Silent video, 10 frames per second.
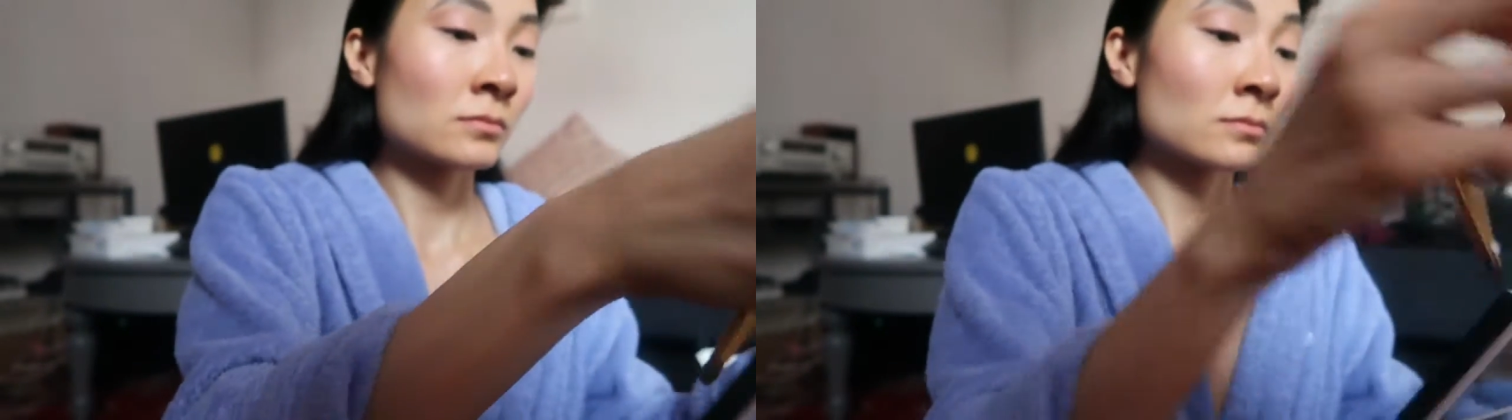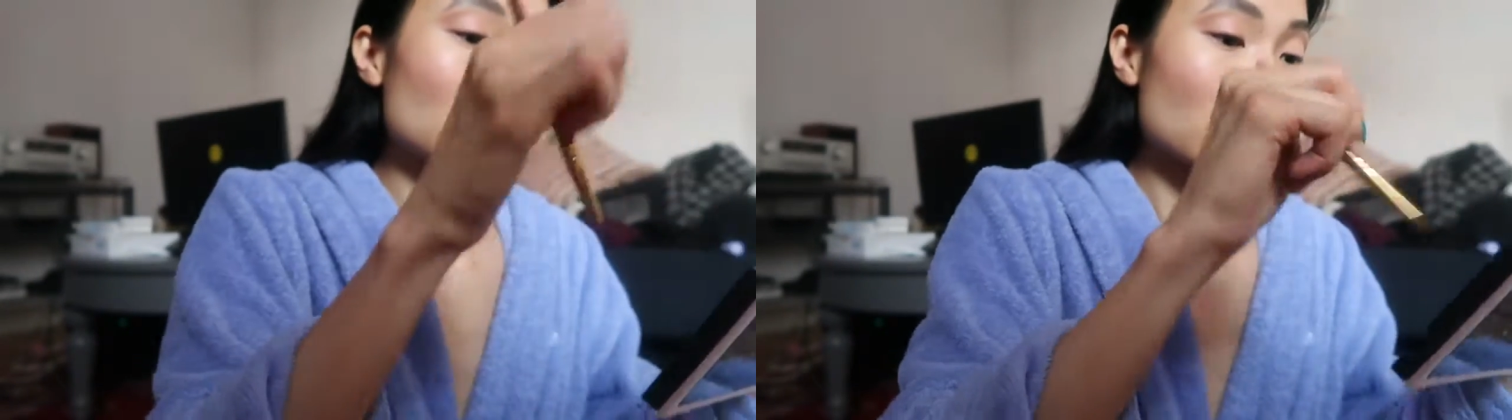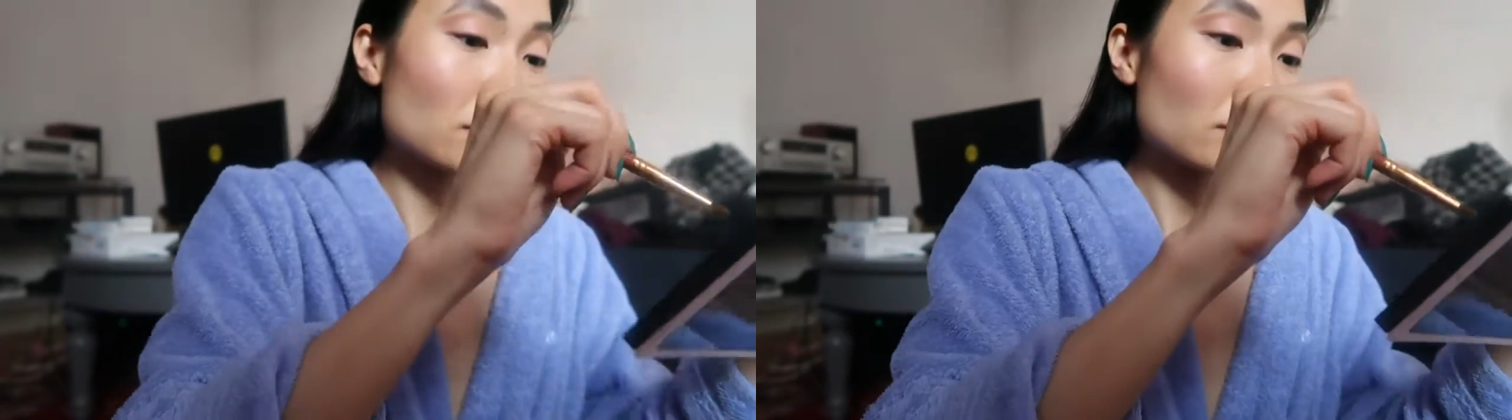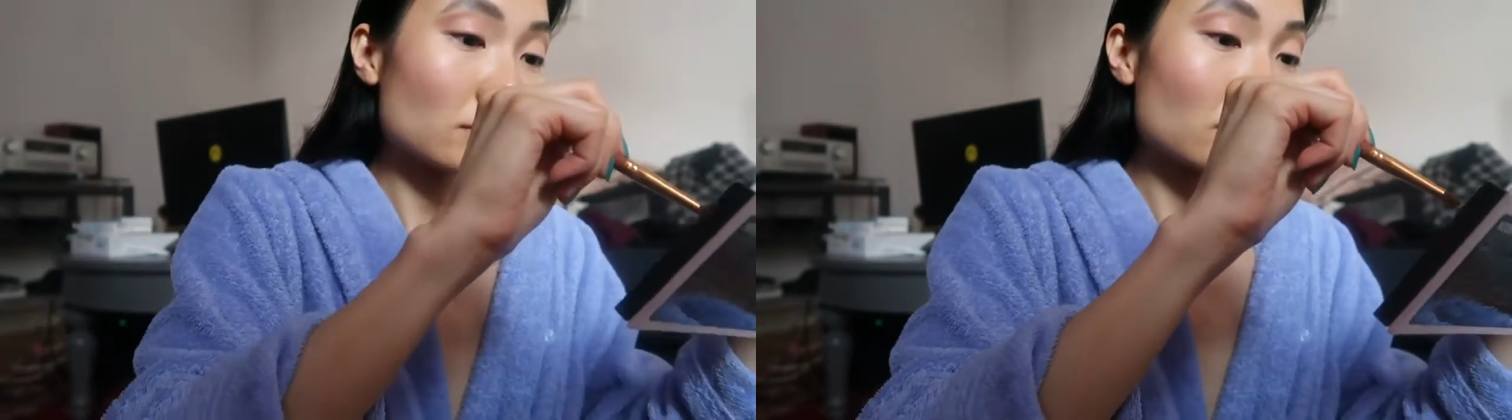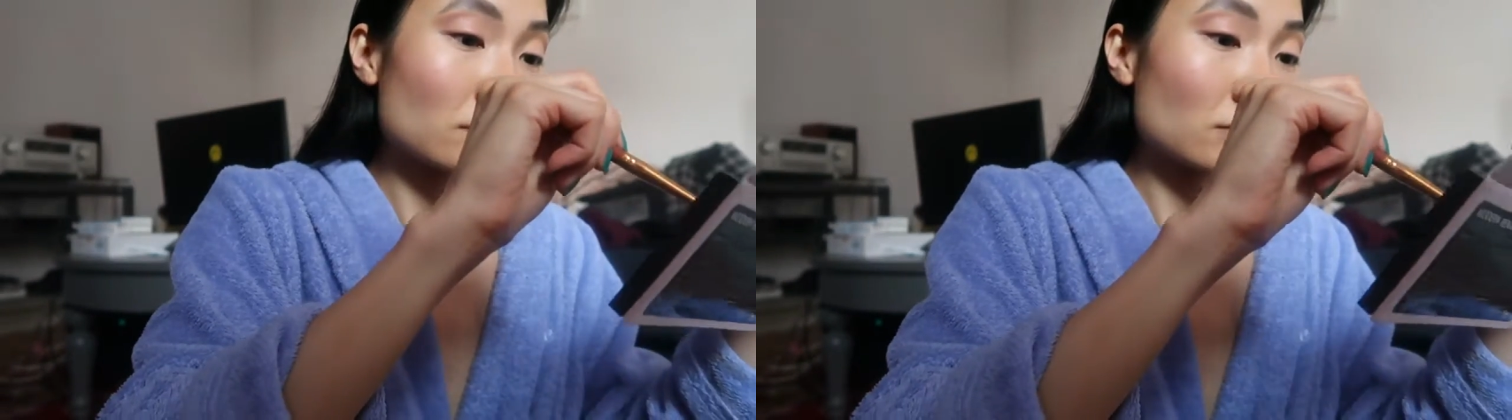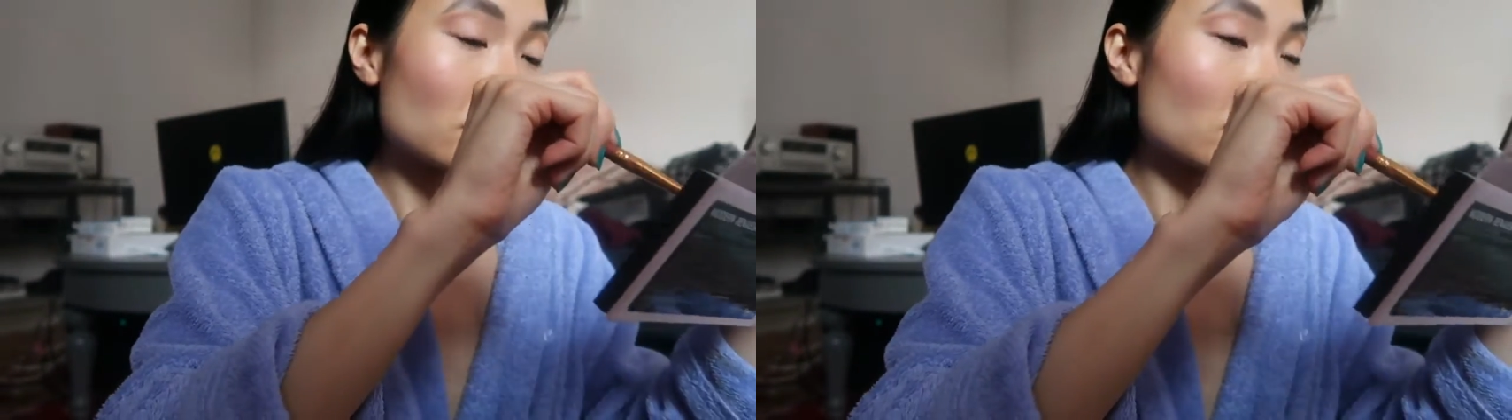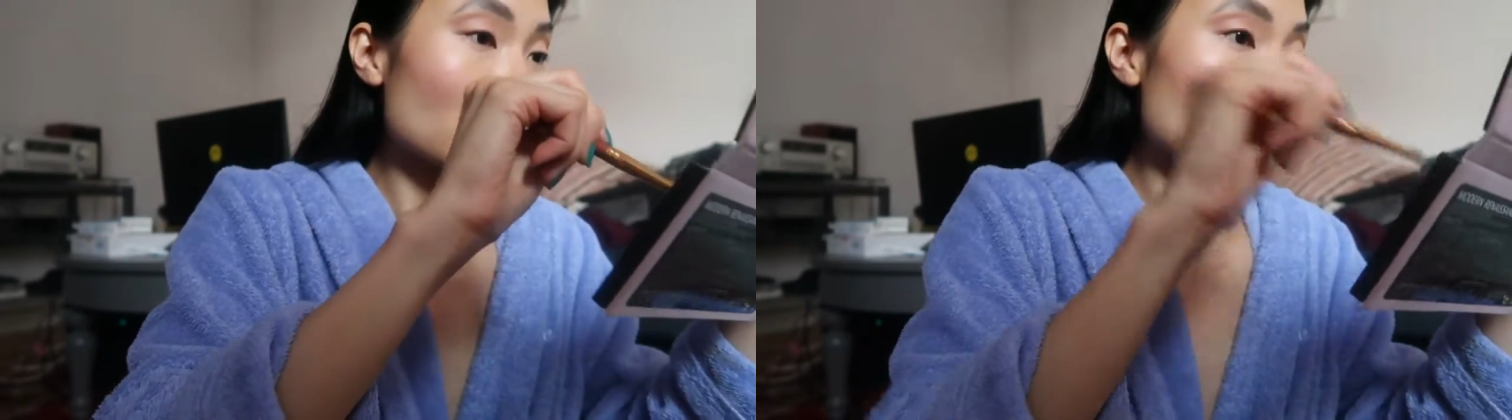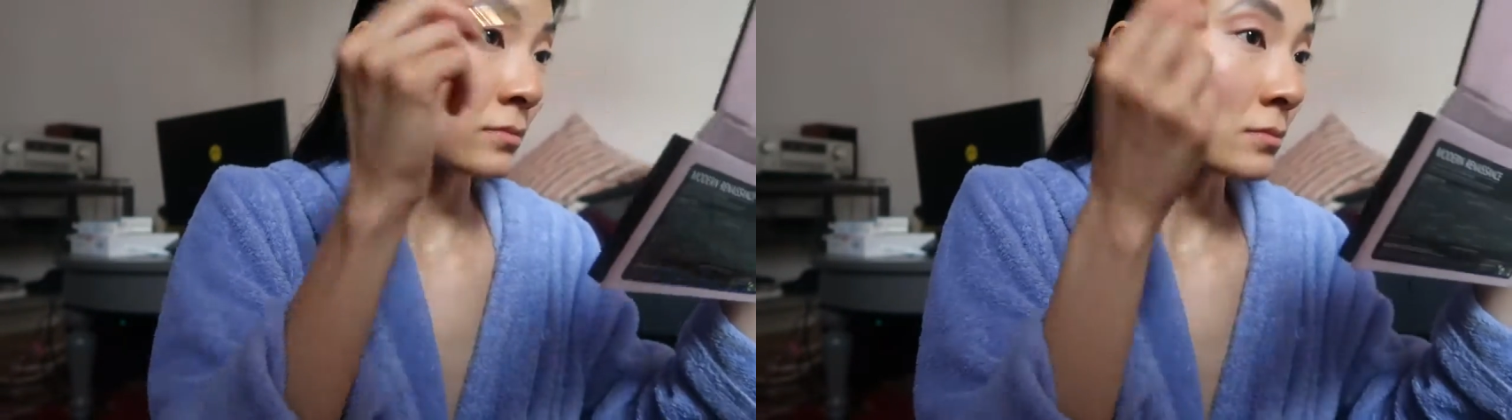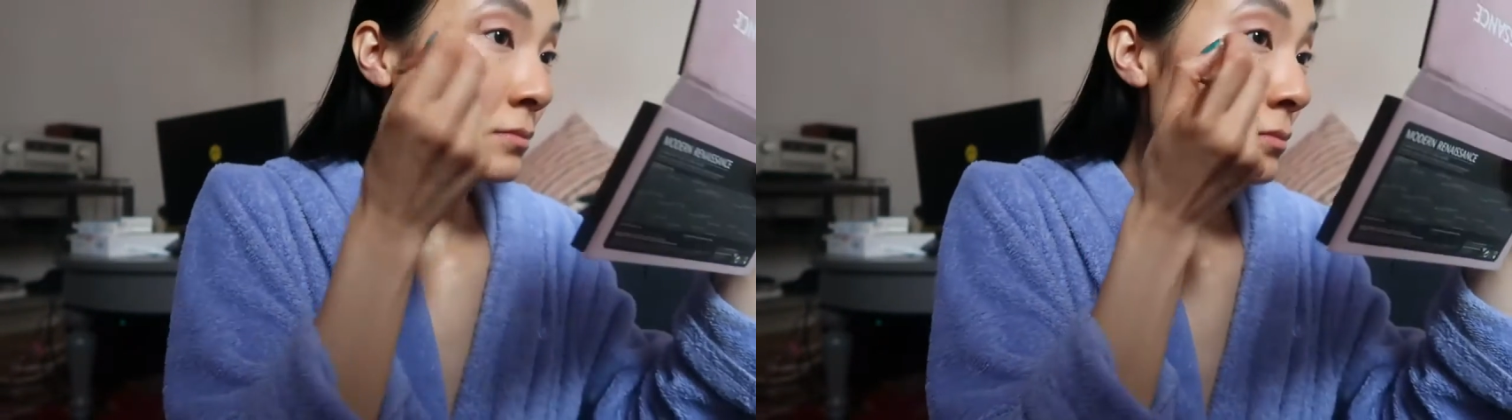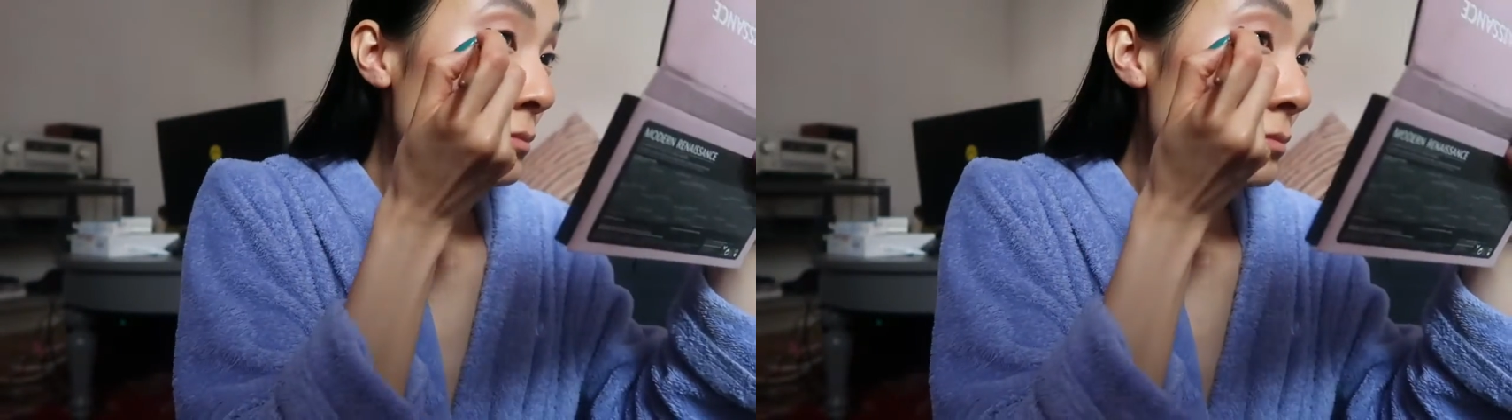you can see I completely forgot
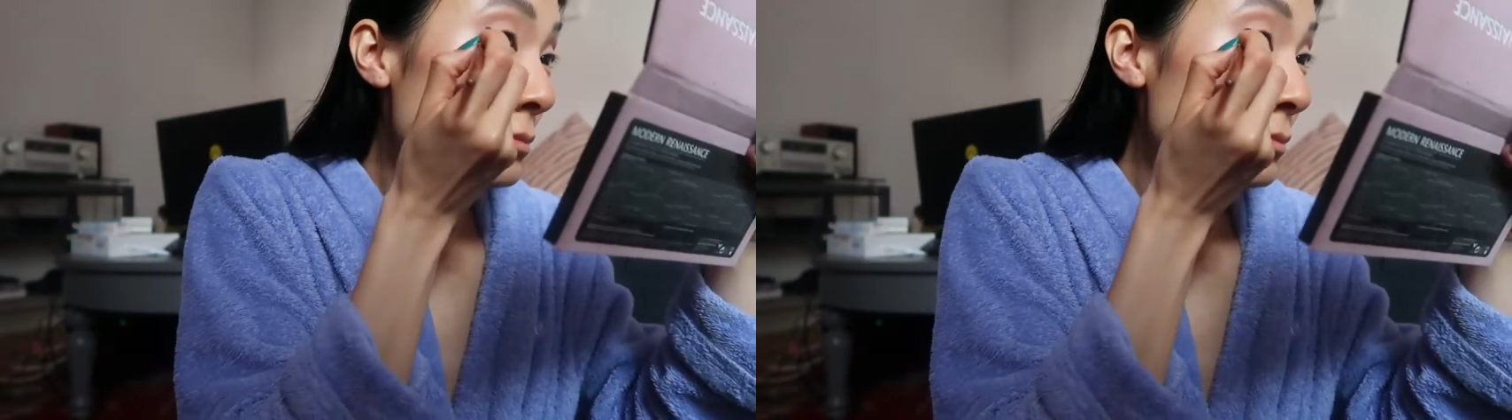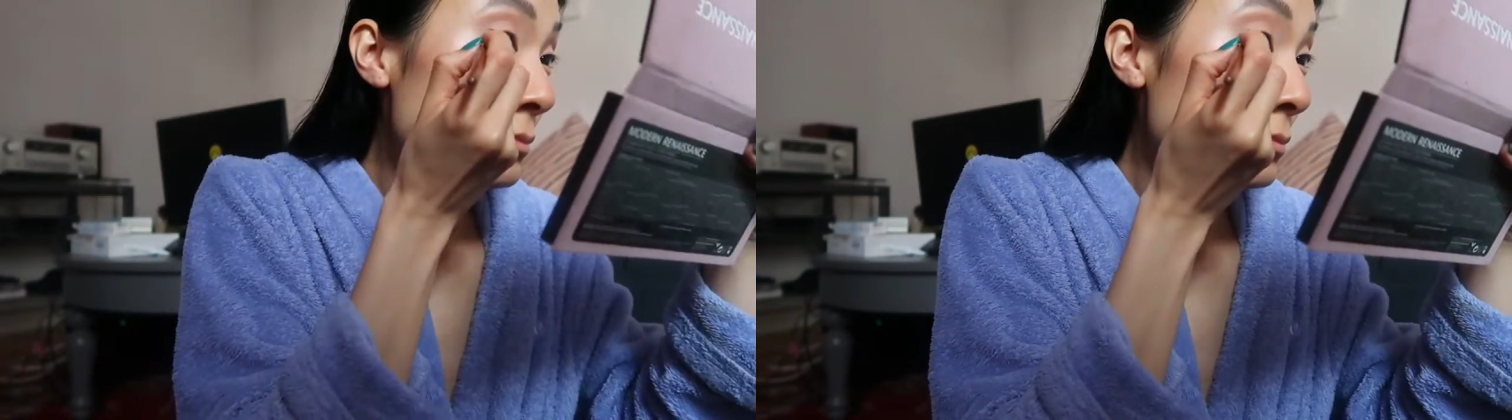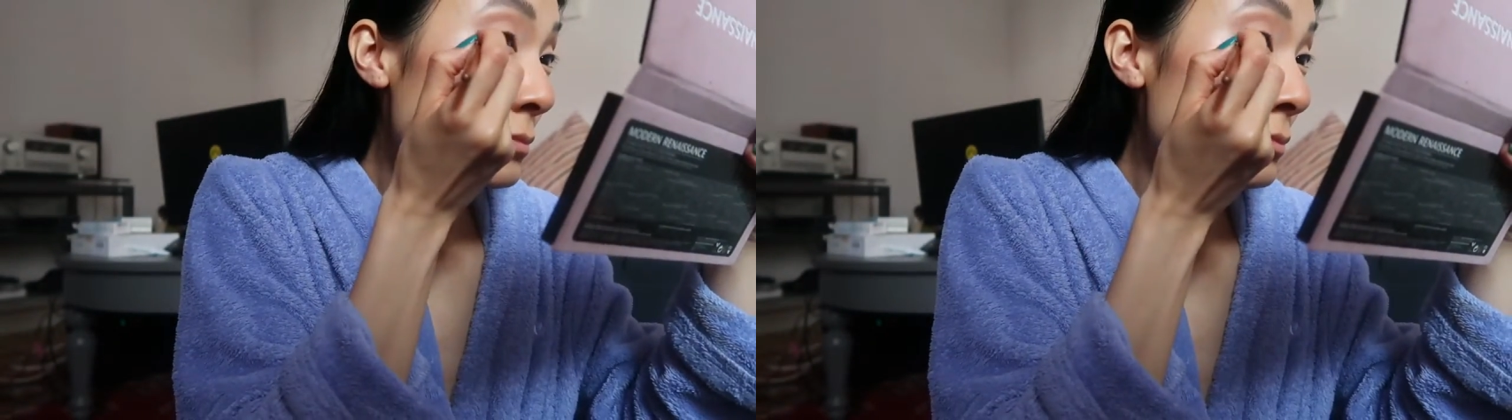how pigmented